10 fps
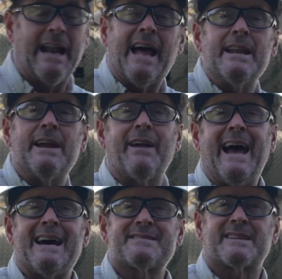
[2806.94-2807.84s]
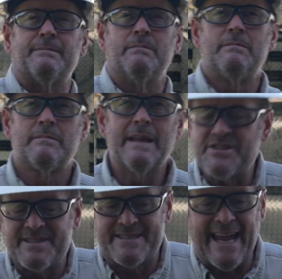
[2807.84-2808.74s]
and I never ask them. They
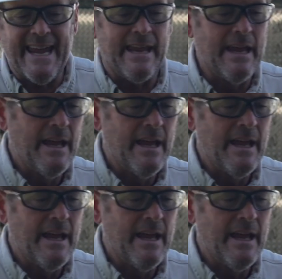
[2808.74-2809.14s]
just say,